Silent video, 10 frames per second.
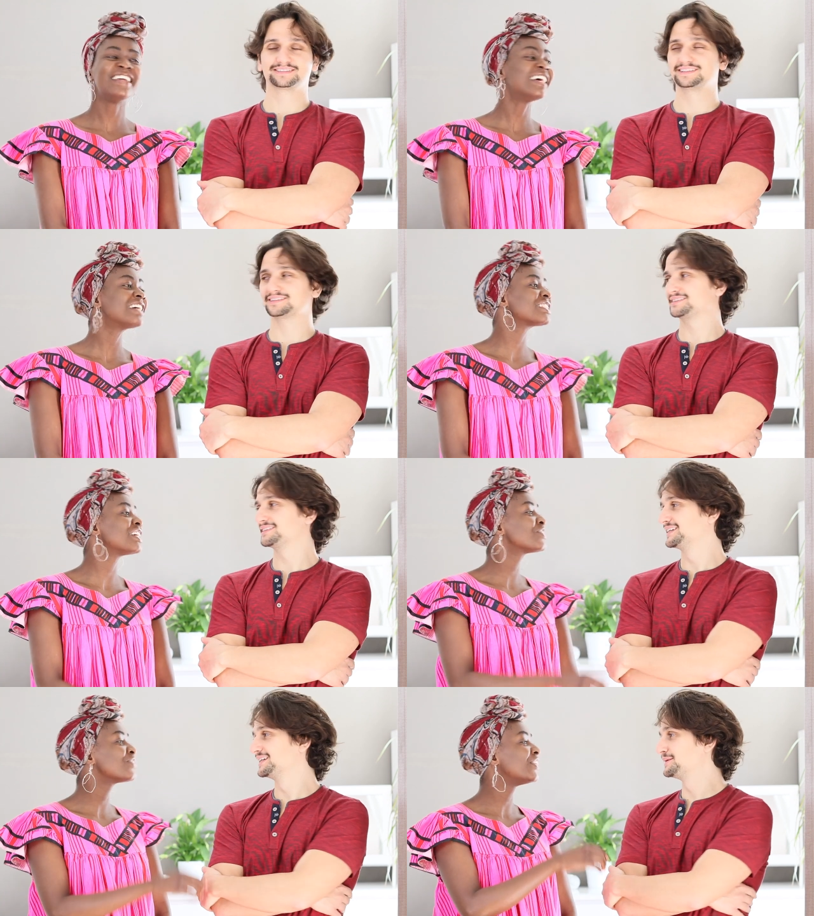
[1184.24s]
Speaker 1: yes,
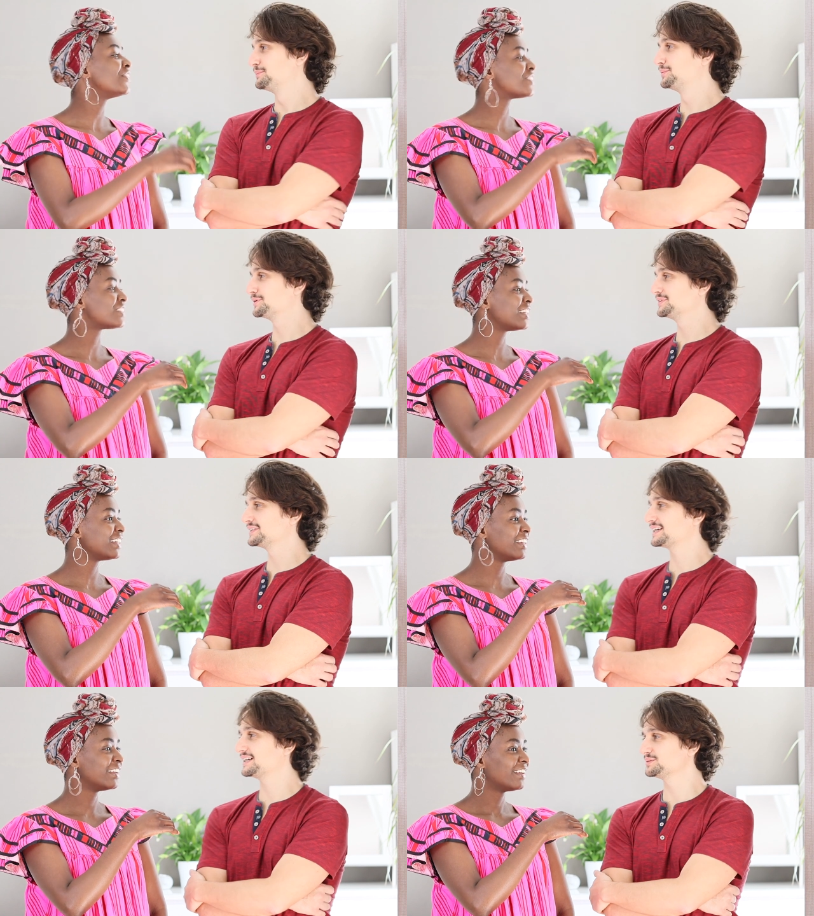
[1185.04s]
that's why you
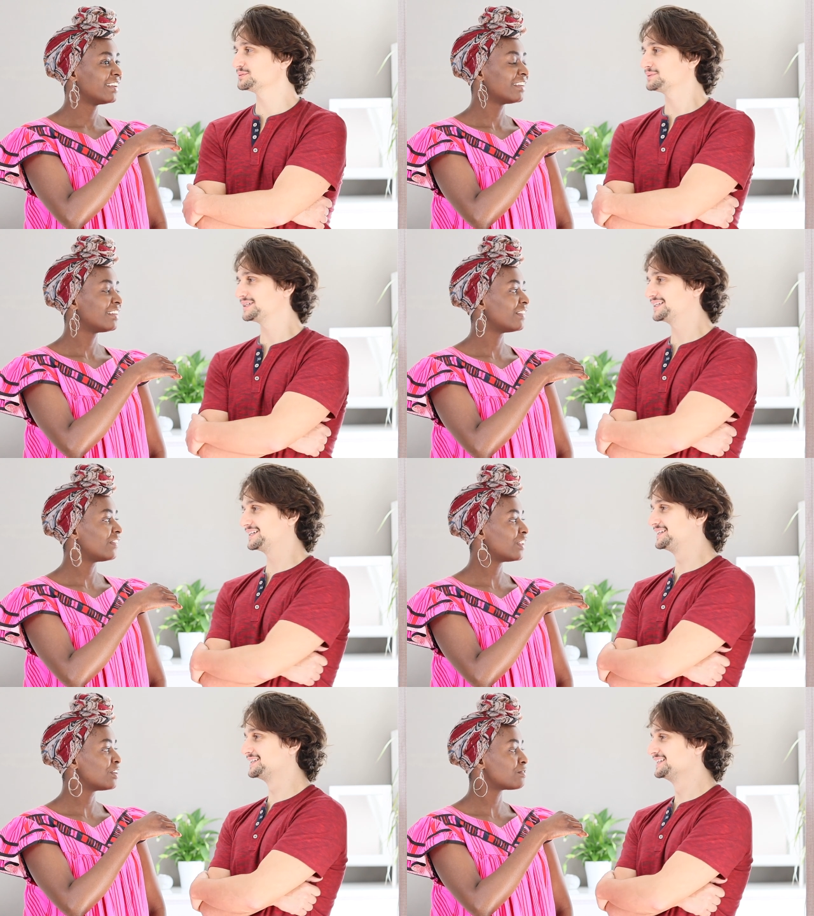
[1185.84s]
burned see... down
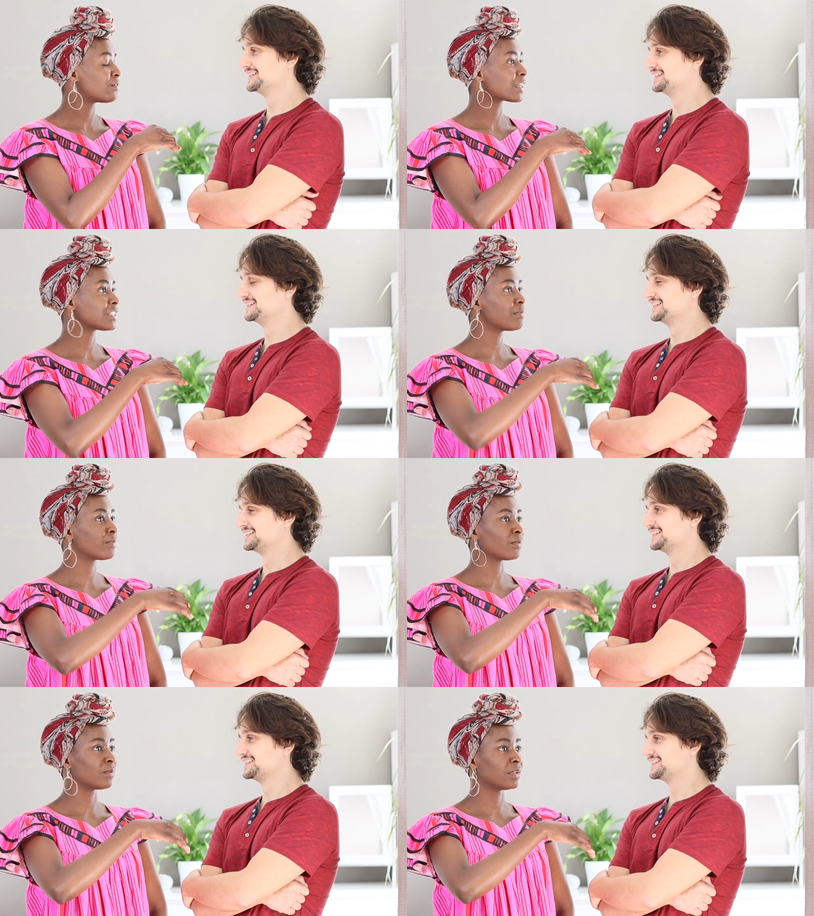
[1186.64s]
by... For
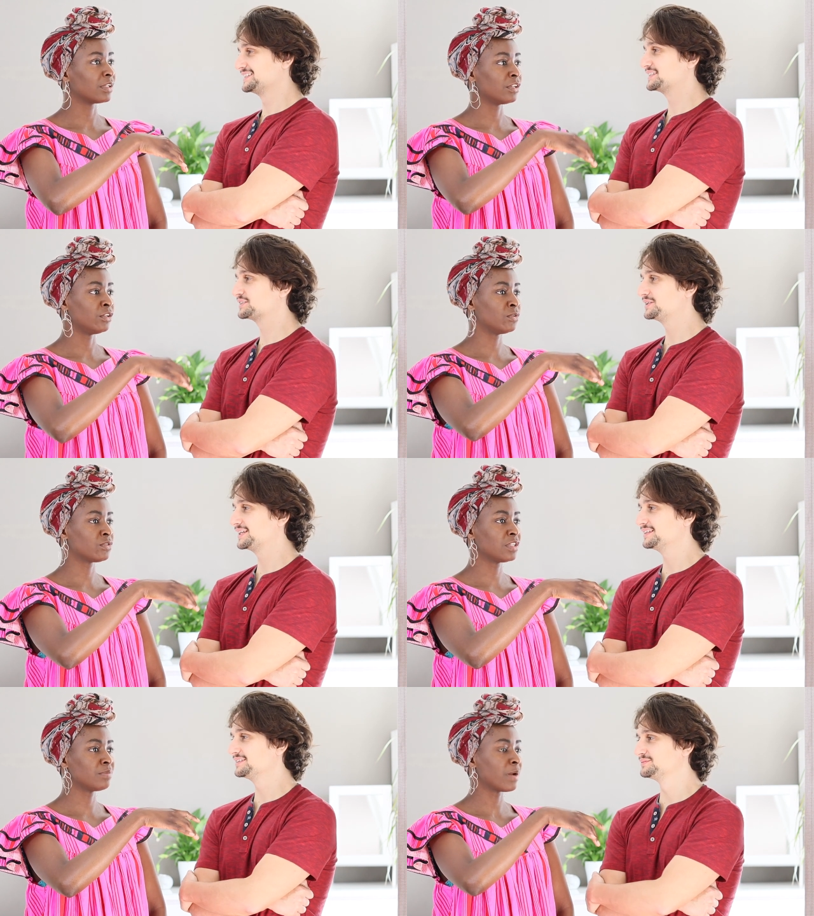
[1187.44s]
example, the grill.
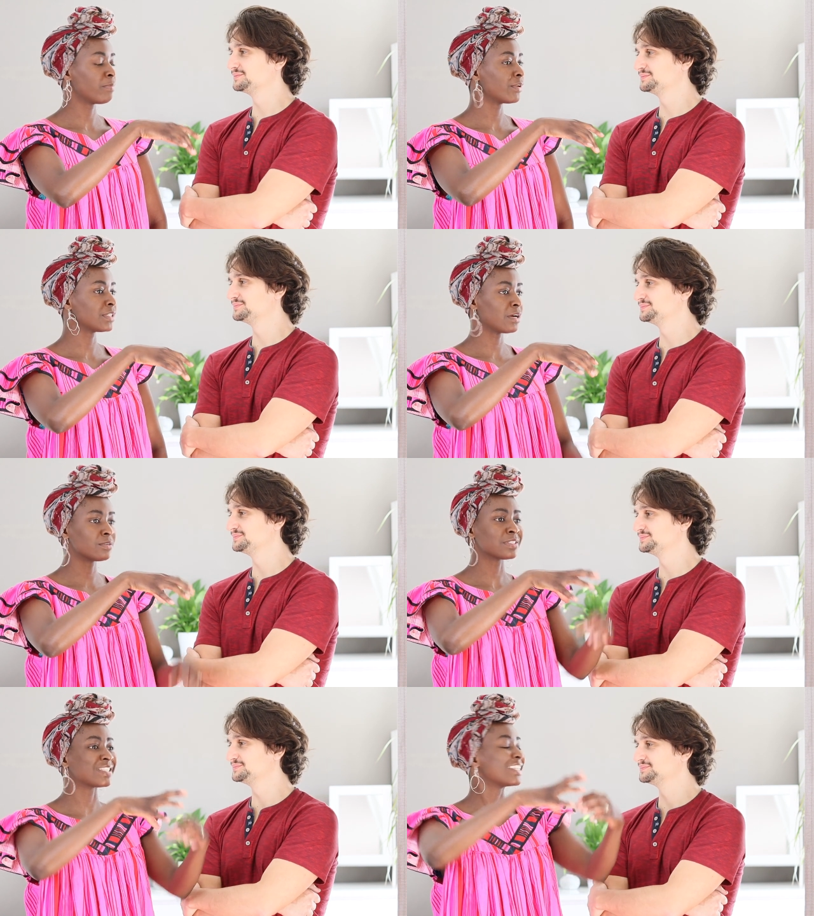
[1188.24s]
you see my parents'
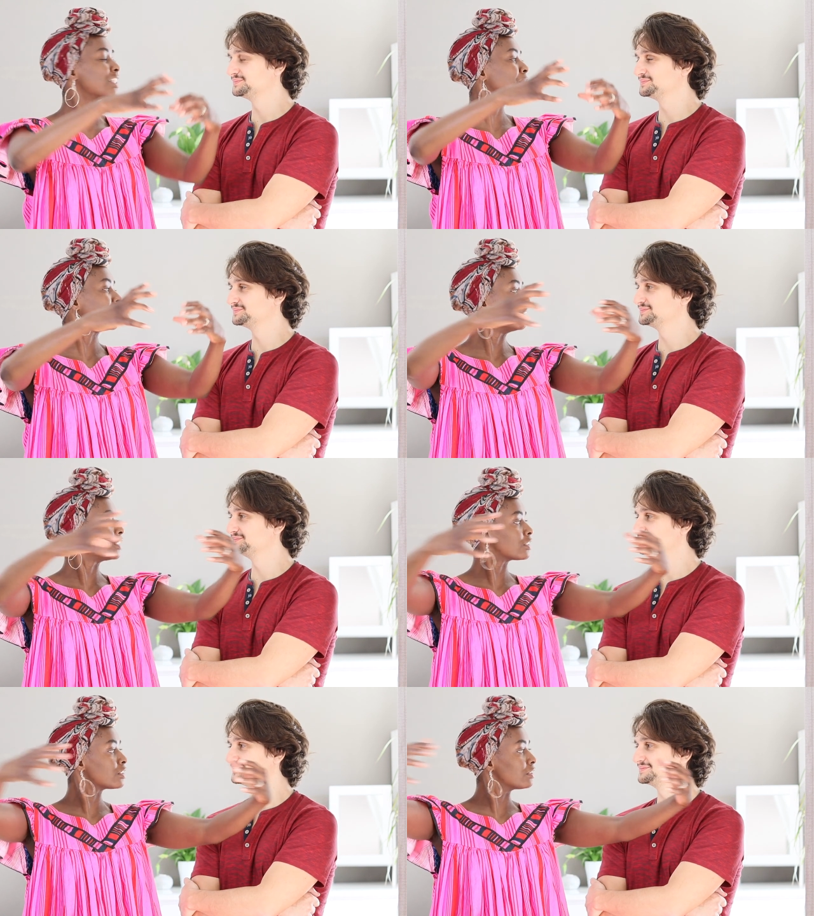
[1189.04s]
house is a little bit now
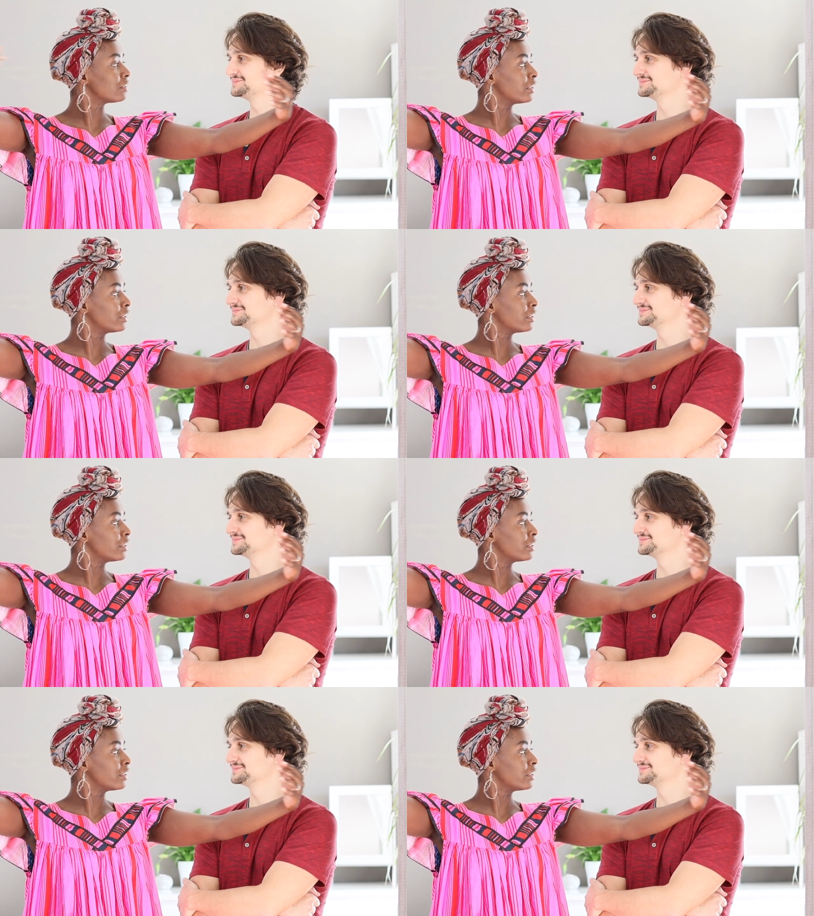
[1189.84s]
just...